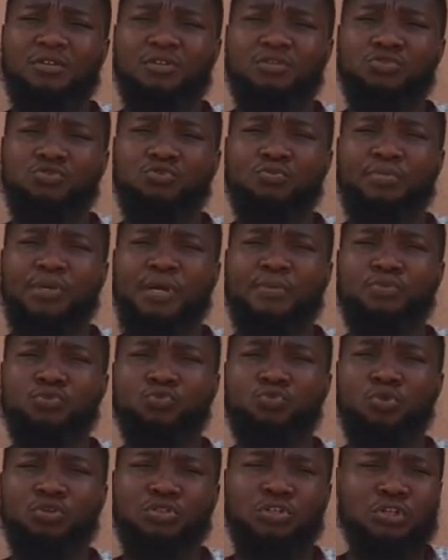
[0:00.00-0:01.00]
to be able to
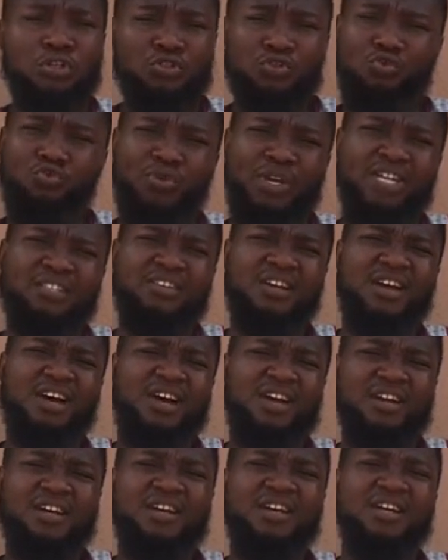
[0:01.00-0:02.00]
what? To get
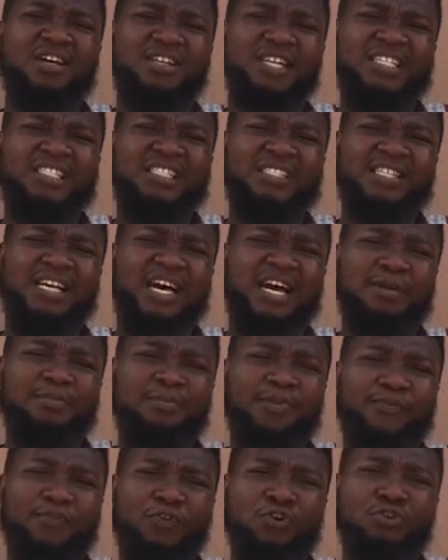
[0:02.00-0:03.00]
high. That is, and
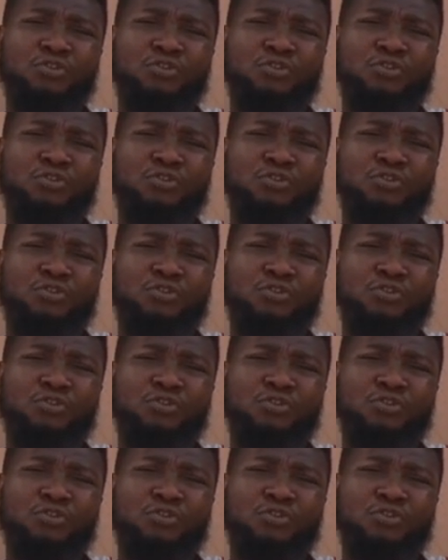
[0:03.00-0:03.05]
before you